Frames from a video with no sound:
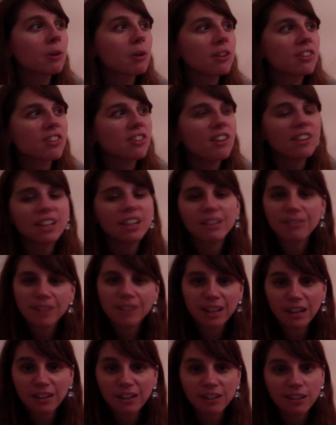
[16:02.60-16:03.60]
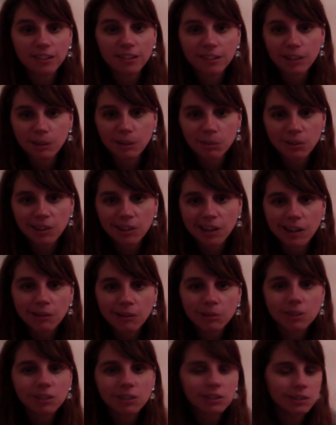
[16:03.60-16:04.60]
It's all like VHS tapes now,
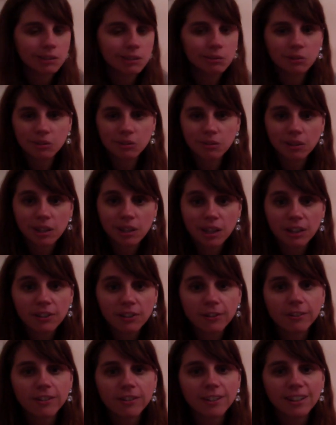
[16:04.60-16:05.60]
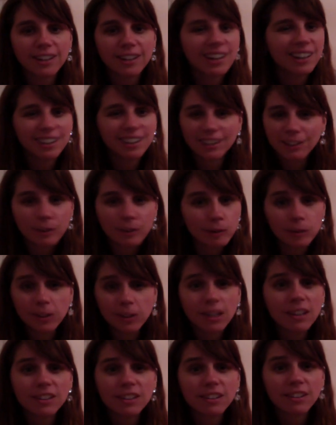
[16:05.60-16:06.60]
which I wasn't really that interested in, not like new
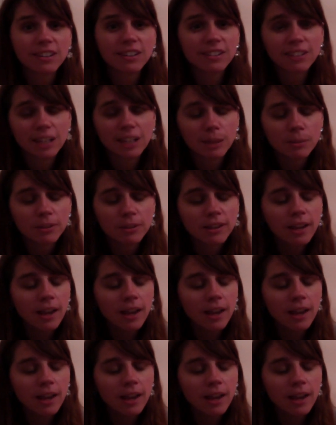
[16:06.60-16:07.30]
VHS tapes.